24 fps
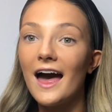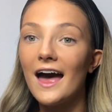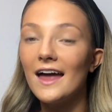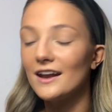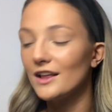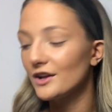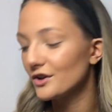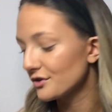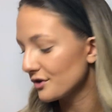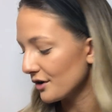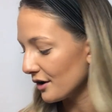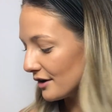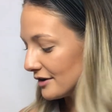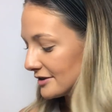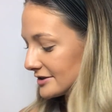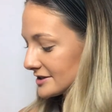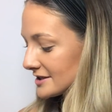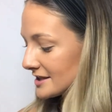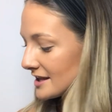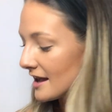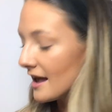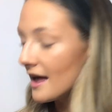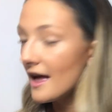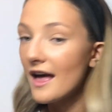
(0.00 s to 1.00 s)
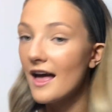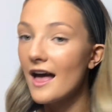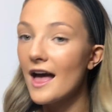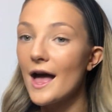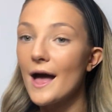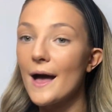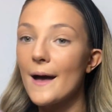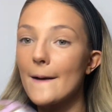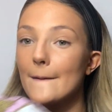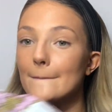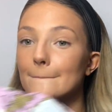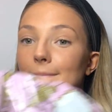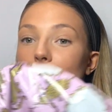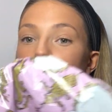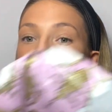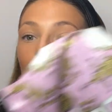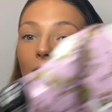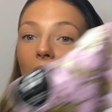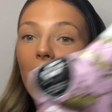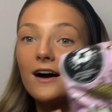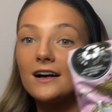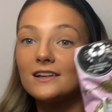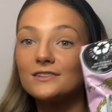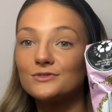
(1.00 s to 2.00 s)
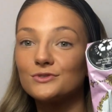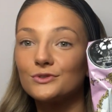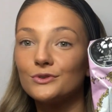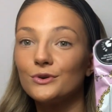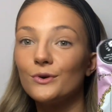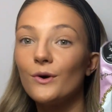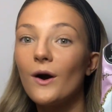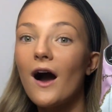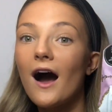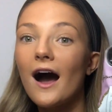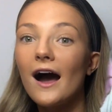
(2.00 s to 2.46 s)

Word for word: I got my parcel.